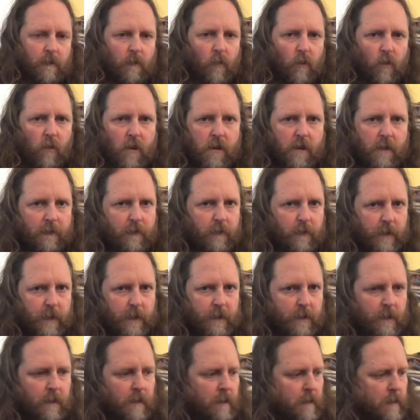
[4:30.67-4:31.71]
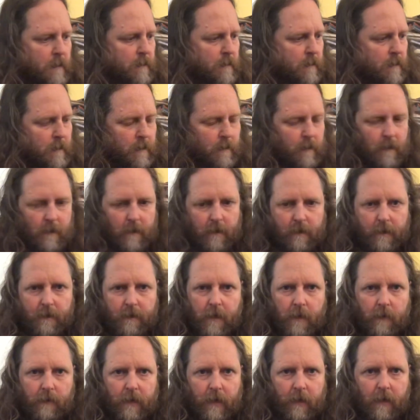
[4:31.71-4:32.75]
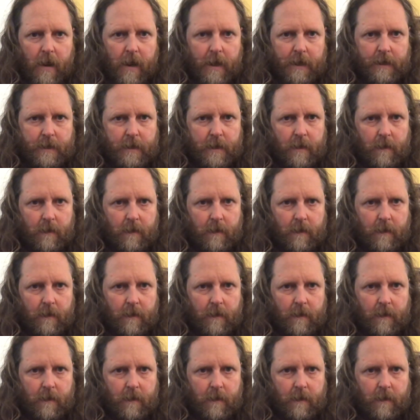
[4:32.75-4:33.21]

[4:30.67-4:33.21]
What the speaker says: wonderful guitar, no regrets.